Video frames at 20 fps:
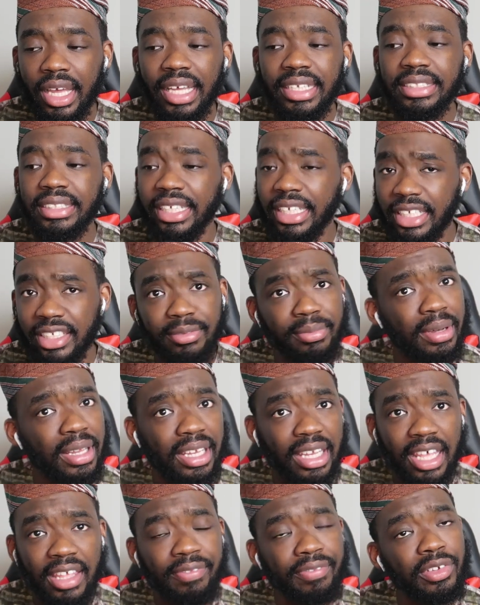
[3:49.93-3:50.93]
I said in
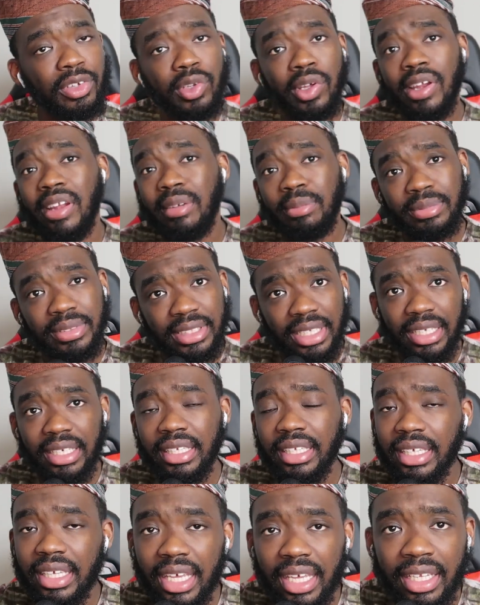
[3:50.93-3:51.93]
my last video, and I'm
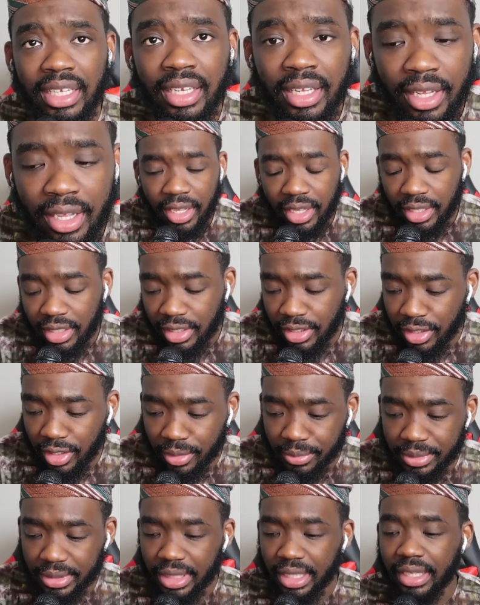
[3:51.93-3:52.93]
saying it again, you
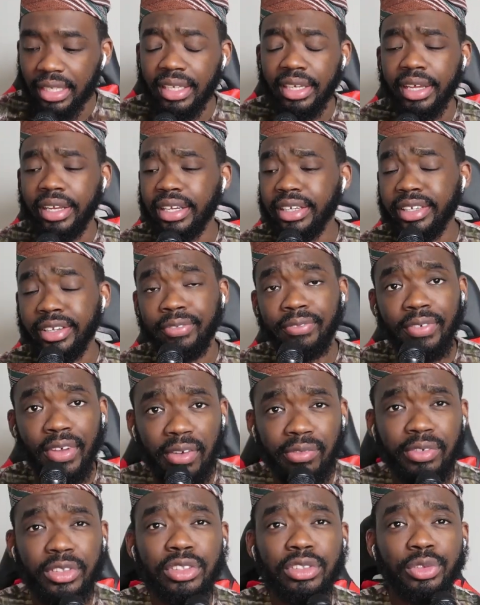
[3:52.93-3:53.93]
know what I'm saying, they are the
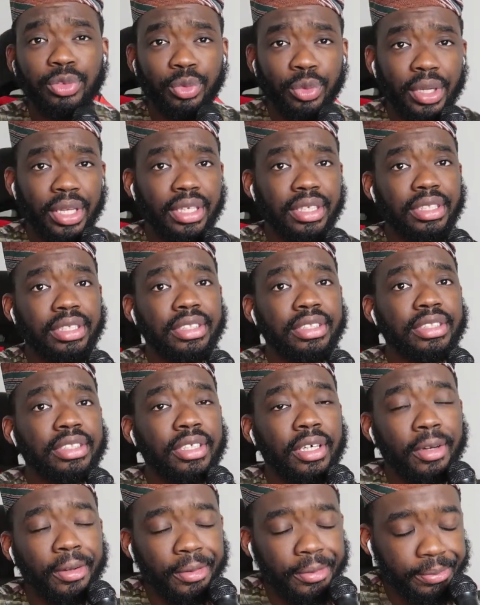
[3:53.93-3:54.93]
favorites to win
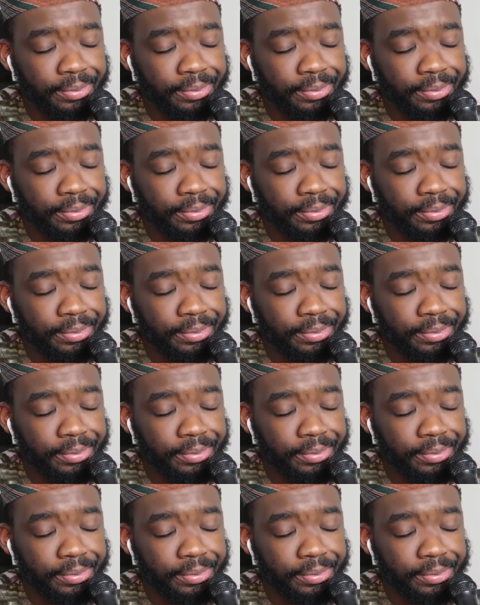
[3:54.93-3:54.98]
this